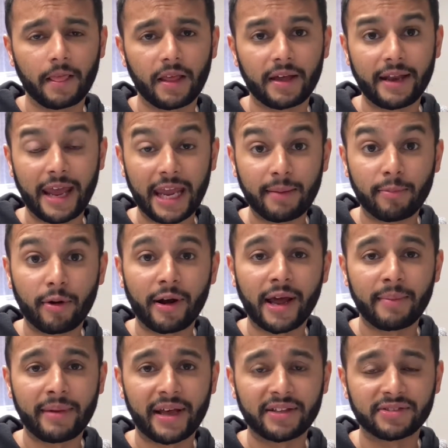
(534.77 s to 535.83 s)
And
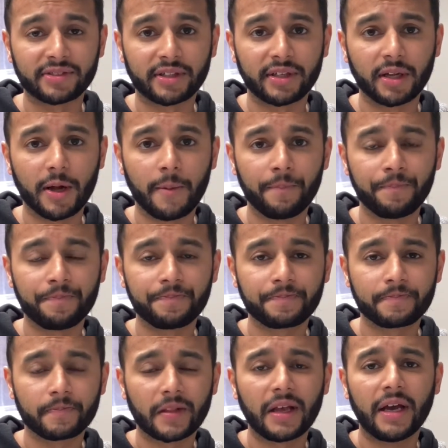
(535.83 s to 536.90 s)
Abraham answered,
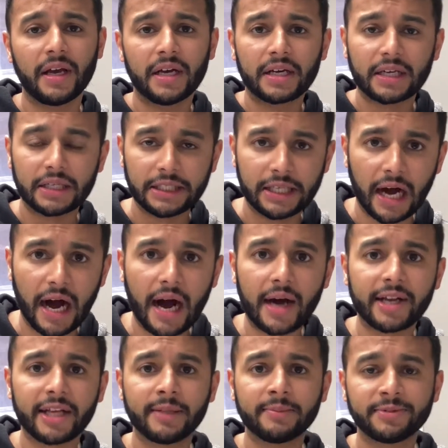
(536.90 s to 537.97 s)

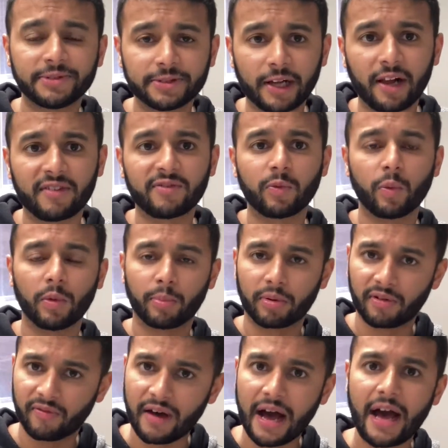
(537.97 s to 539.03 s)
God himself will
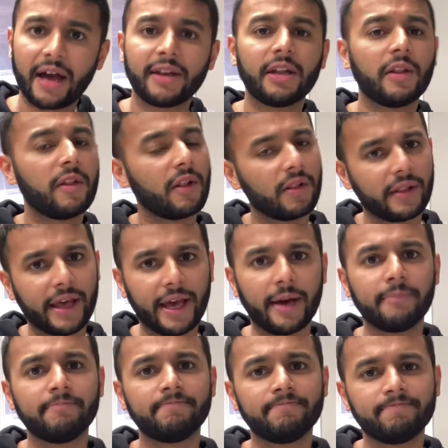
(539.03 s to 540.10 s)
provide the
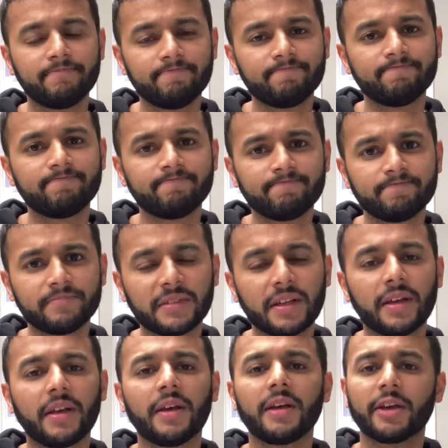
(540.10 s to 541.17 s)
lamb.
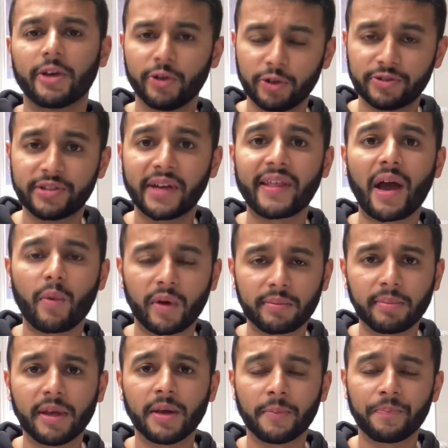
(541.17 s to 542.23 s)
Can you say that with
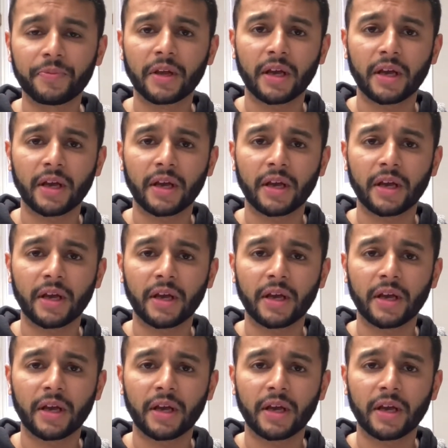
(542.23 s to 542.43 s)
me?